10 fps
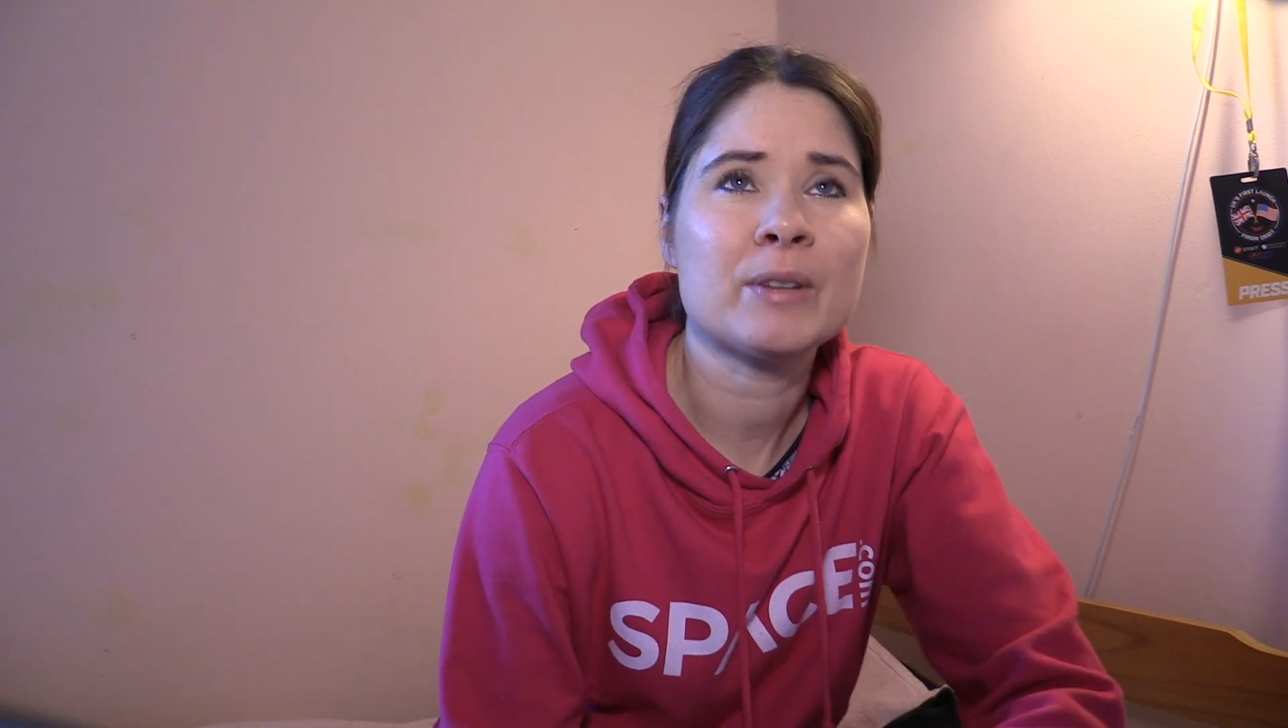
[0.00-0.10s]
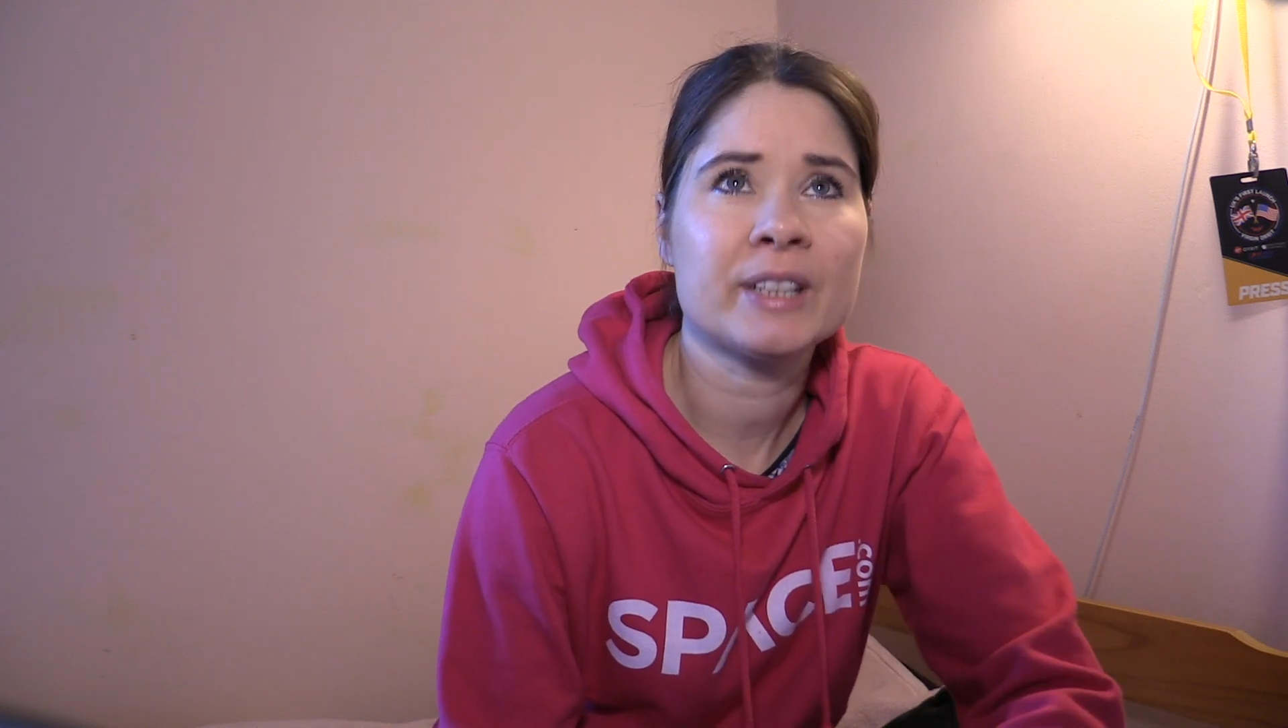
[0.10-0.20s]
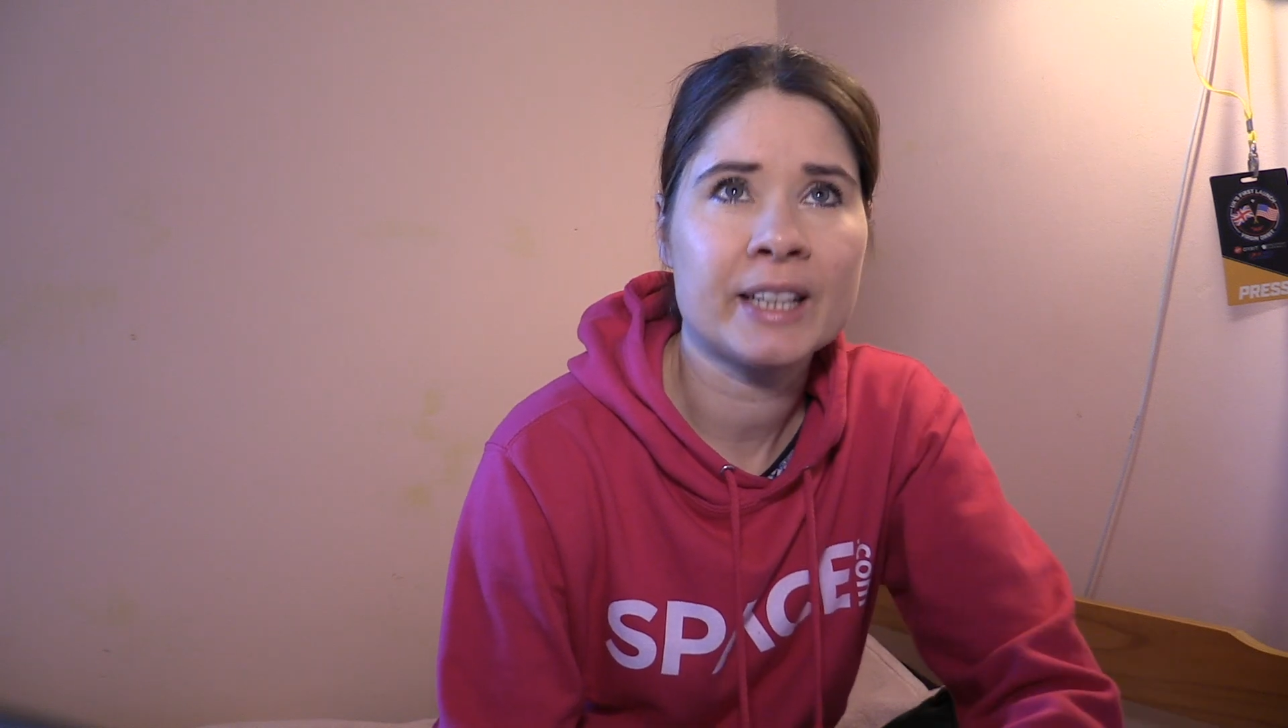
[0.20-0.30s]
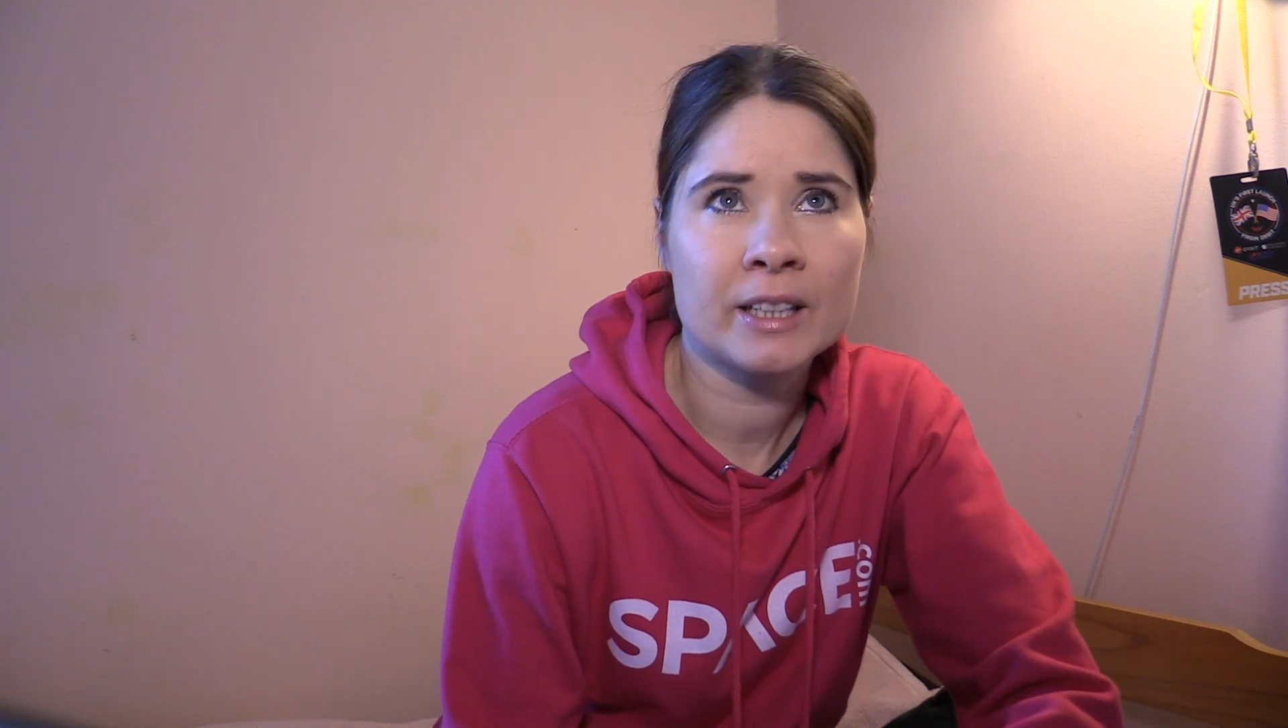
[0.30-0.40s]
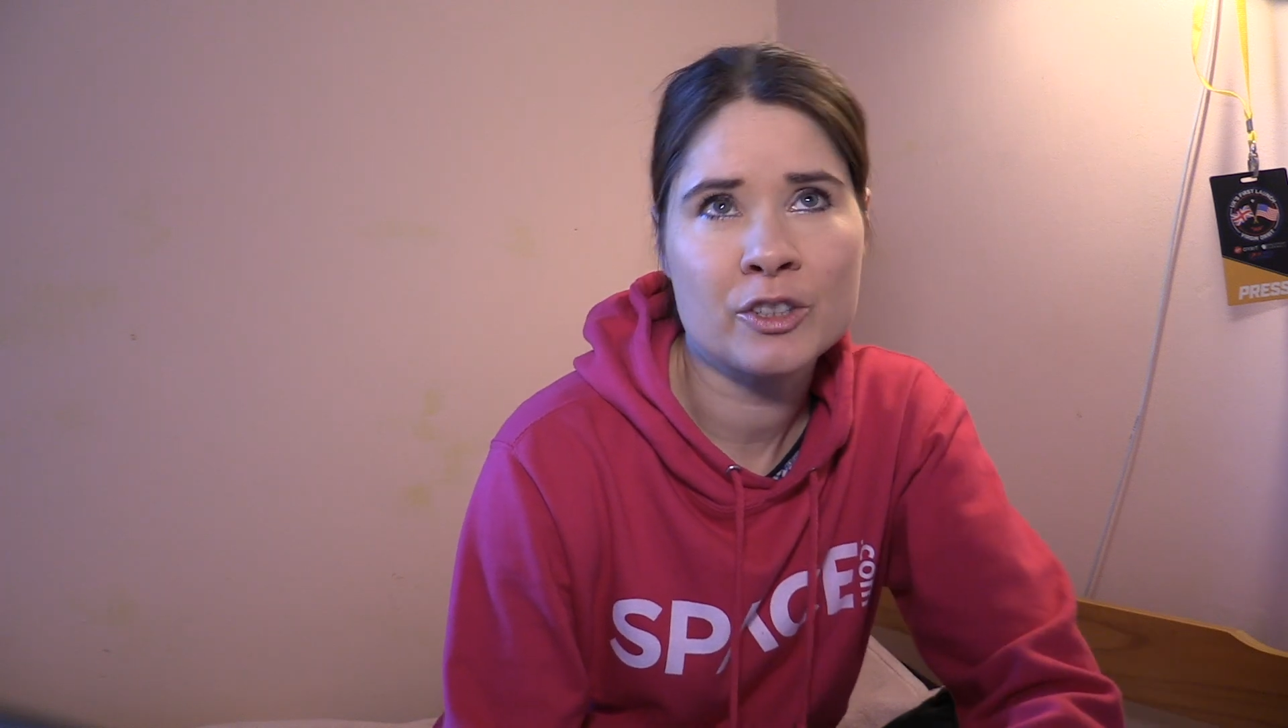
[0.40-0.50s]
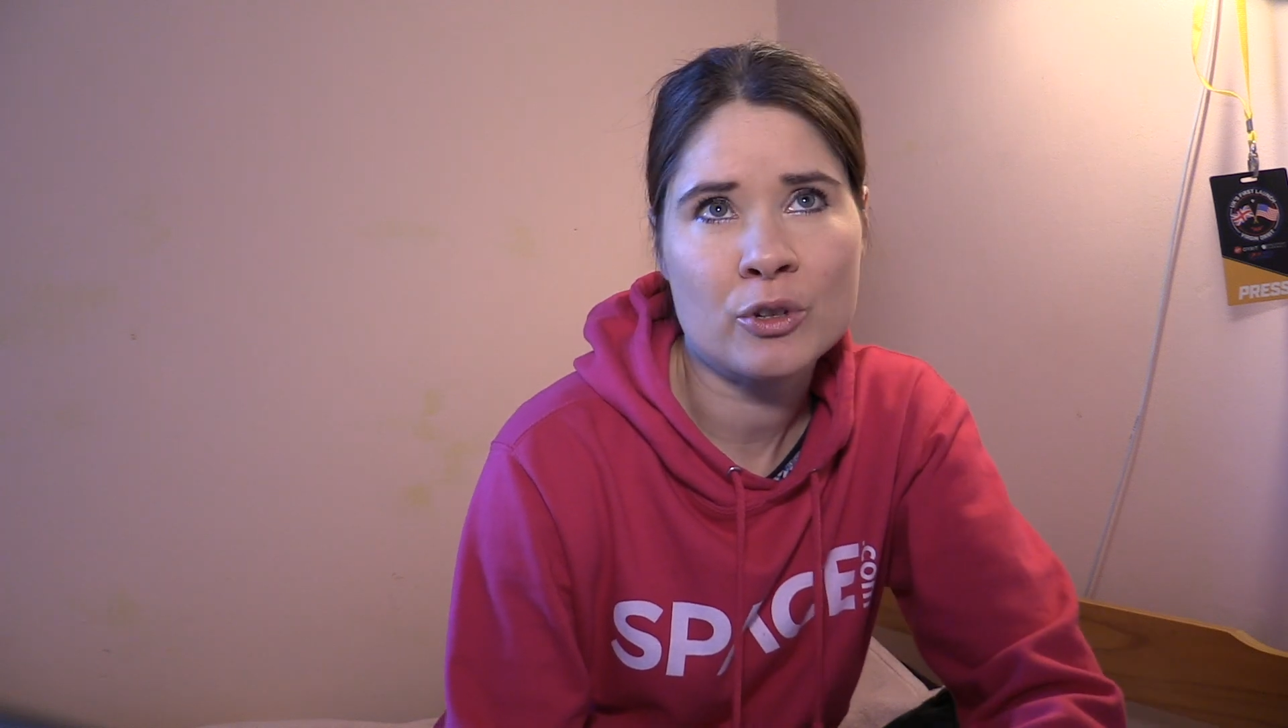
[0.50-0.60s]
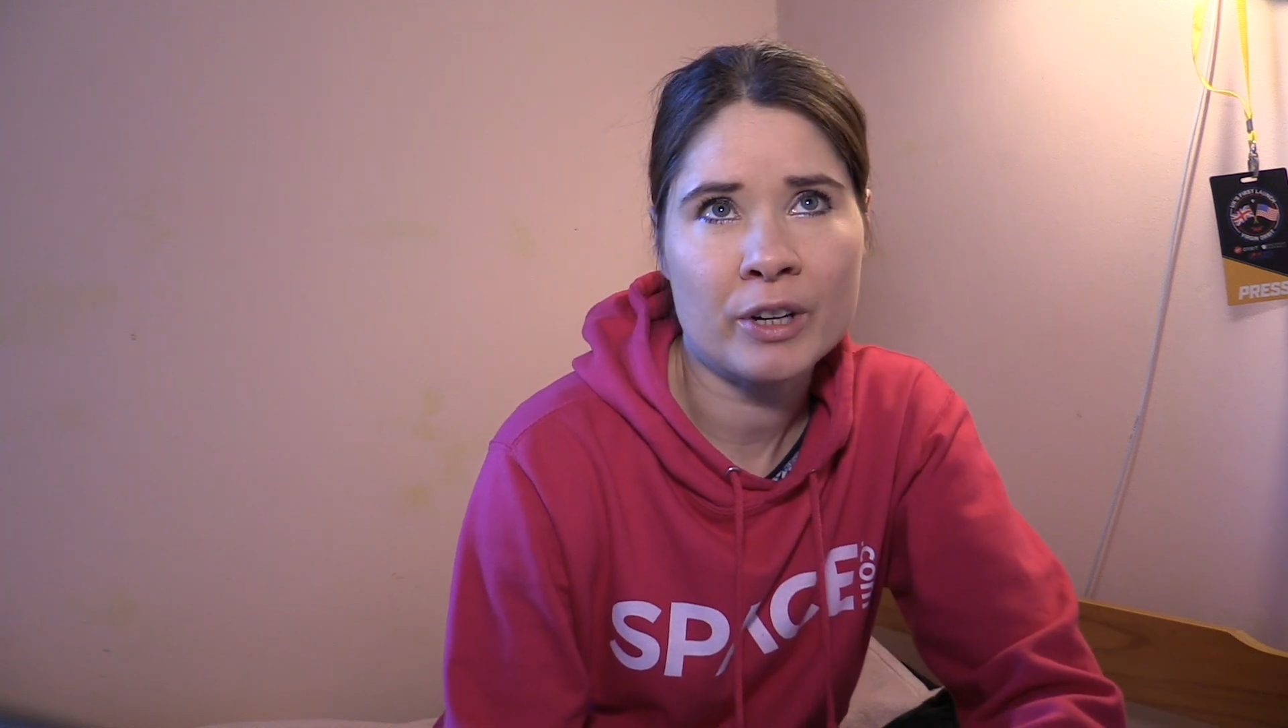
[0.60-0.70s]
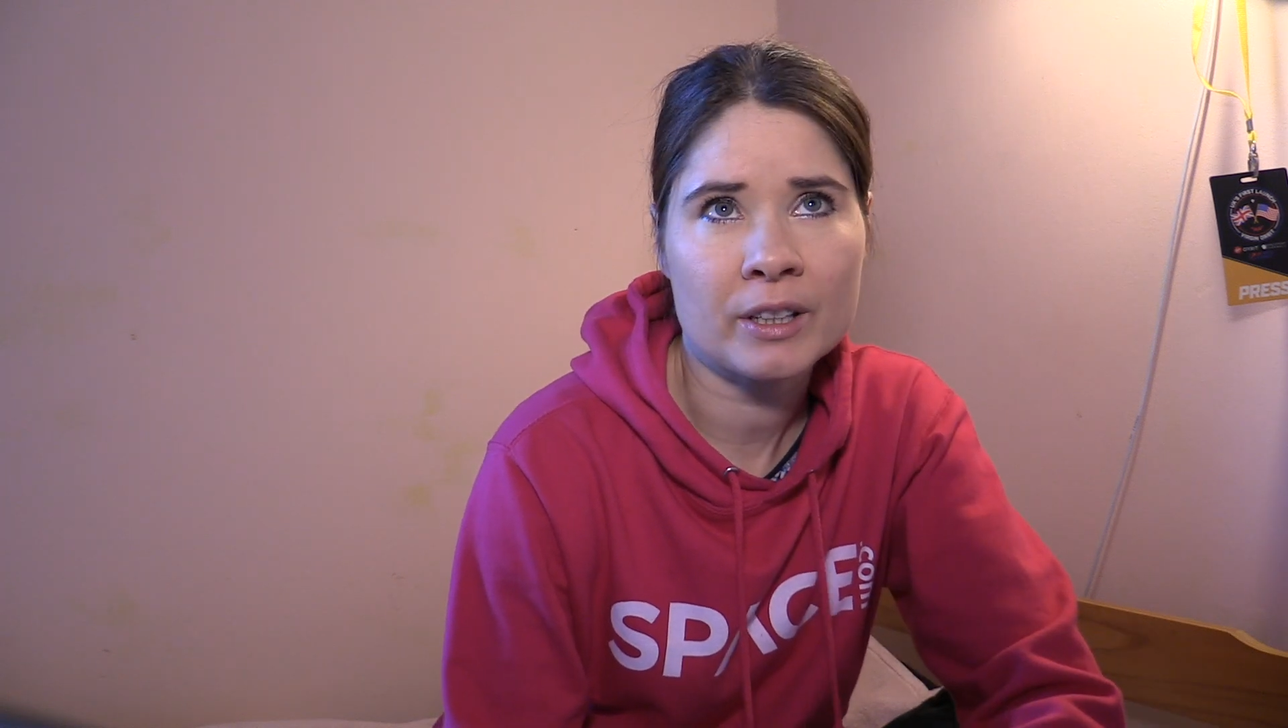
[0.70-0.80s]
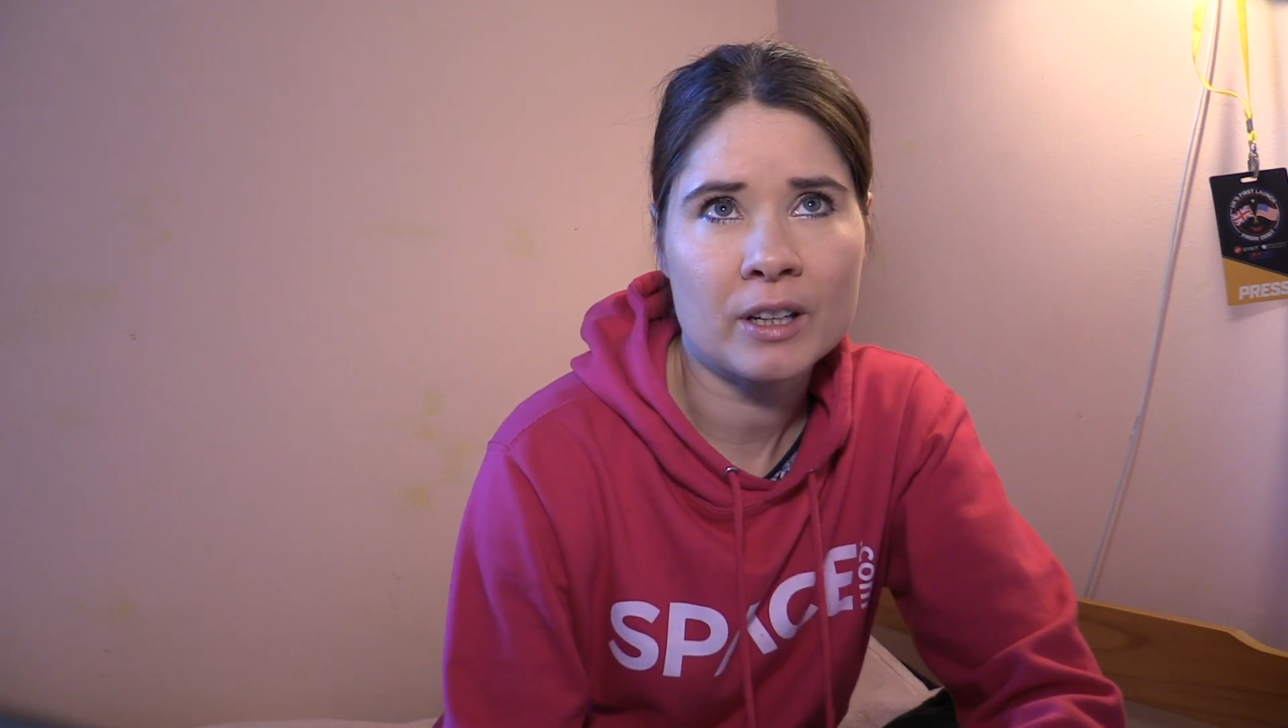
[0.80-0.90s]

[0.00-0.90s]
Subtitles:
really enjoying